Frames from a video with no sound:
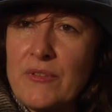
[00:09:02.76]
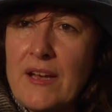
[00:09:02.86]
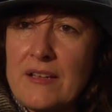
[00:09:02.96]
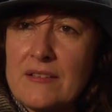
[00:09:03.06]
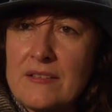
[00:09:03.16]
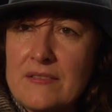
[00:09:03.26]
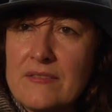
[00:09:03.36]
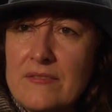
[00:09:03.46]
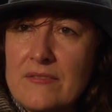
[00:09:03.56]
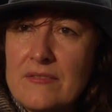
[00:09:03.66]
with that.
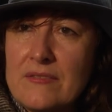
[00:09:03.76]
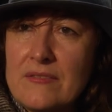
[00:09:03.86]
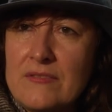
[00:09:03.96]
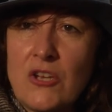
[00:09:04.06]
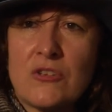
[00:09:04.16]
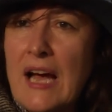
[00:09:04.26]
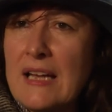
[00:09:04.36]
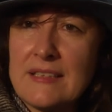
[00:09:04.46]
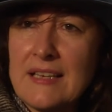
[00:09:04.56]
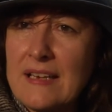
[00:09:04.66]
Not
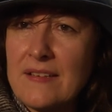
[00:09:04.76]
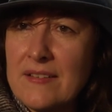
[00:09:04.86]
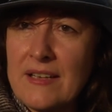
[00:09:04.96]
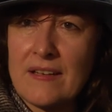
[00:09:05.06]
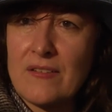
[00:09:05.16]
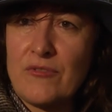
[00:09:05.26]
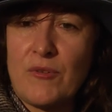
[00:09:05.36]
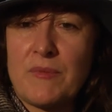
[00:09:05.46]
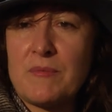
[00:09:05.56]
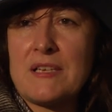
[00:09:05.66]
hiding anything
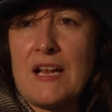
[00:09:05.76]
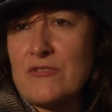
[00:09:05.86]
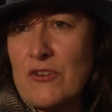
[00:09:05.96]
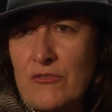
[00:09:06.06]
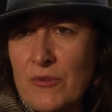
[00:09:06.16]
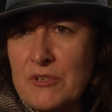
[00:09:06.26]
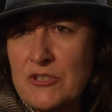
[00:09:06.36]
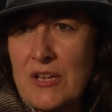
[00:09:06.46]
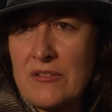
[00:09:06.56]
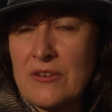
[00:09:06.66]
from themselves or from
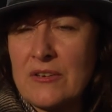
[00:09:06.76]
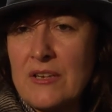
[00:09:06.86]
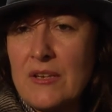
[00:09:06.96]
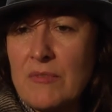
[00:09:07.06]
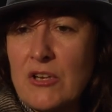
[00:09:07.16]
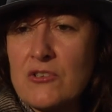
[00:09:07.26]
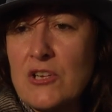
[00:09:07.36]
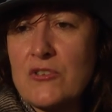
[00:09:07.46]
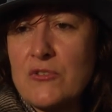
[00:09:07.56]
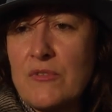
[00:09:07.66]
each other, because
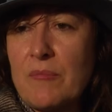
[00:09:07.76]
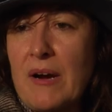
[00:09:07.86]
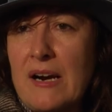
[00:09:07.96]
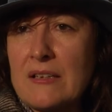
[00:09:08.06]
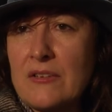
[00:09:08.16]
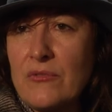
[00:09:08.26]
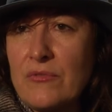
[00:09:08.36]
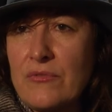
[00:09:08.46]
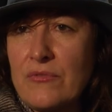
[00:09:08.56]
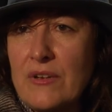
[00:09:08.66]
lots of the part of
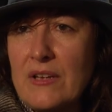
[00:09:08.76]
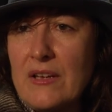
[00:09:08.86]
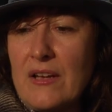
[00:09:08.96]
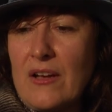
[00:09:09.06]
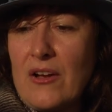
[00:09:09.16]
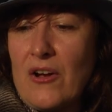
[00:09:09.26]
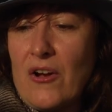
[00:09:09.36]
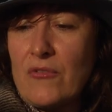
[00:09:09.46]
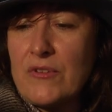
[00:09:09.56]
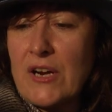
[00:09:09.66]

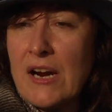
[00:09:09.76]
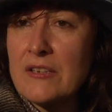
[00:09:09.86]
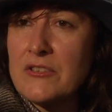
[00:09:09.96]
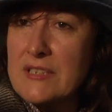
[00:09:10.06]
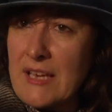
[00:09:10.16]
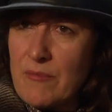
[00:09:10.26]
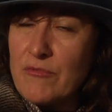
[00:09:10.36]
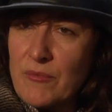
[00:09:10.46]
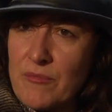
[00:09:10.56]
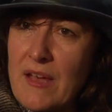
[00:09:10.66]
of the characters came
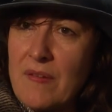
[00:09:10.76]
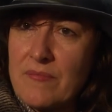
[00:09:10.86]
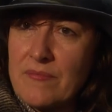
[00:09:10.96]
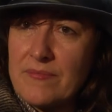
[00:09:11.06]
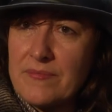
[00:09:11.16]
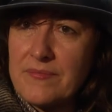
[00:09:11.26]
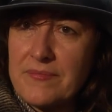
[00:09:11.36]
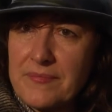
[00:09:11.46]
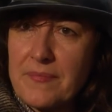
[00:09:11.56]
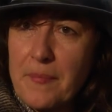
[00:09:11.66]
from them. Yeah.
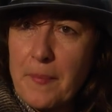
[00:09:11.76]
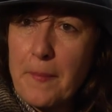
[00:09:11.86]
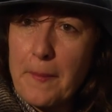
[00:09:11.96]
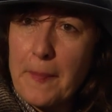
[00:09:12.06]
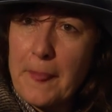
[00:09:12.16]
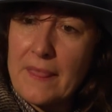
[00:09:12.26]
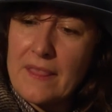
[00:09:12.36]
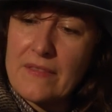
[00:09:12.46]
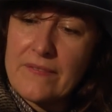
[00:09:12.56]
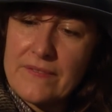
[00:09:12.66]
What,
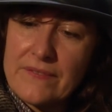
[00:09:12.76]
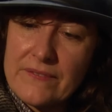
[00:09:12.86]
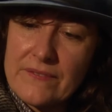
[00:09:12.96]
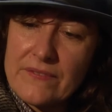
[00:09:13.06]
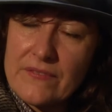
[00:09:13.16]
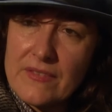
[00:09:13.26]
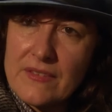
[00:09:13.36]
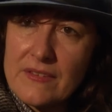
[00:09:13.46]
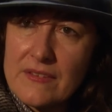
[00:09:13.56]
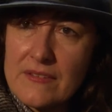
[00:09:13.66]
what did it
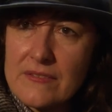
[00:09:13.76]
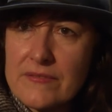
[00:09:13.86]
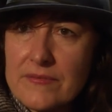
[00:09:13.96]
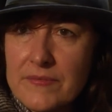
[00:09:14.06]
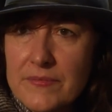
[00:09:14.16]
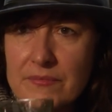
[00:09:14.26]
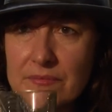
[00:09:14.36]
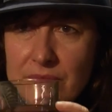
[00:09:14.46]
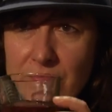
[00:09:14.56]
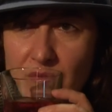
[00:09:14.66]
uh,
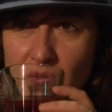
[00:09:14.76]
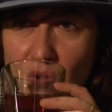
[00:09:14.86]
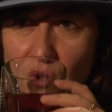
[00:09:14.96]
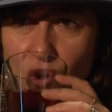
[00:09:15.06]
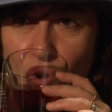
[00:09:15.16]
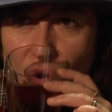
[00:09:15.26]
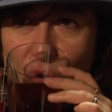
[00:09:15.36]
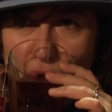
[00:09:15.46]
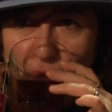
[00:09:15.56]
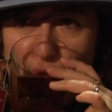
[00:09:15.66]
teach you, this
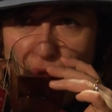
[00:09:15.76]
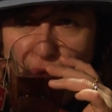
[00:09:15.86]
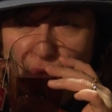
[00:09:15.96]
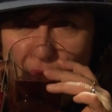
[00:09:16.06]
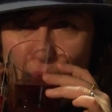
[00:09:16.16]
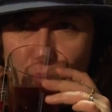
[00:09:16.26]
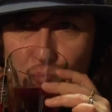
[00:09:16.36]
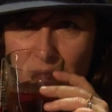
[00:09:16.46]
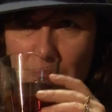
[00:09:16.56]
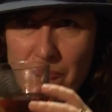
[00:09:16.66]
experience
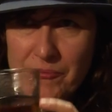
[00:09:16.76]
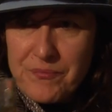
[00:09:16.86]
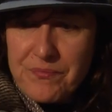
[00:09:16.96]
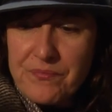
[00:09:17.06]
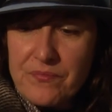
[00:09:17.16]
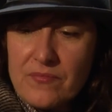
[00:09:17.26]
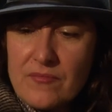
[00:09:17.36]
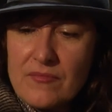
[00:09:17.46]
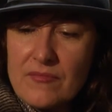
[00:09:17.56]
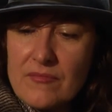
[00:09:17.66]
with
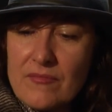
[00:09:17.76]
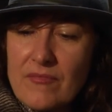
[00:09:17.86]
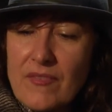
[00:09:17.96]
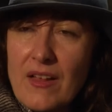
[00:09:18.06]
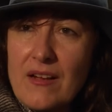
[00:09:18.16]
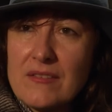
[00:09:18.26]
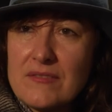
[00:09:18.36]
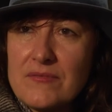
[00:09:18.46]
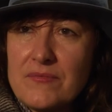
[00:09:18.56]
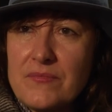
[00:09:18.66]
these men
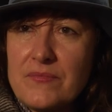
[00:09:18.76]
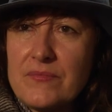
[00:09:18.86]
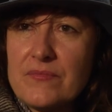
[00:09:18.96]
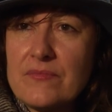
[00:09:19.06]
on the boat?